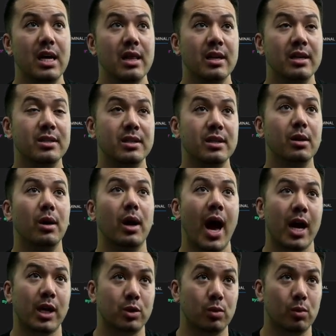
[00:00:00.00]
This is the
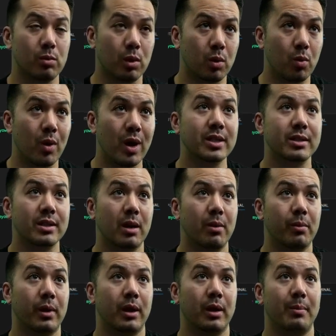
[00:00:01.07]
actual request that
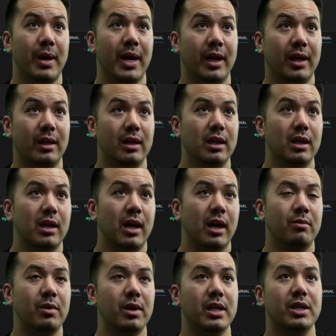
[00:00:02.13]
we're going to make, and
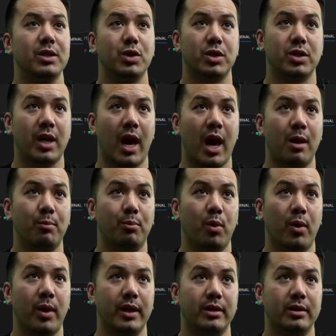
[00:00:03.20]
really it's just the
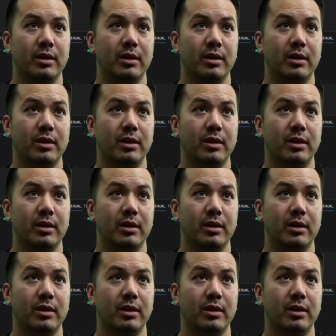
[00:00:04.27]
endpoint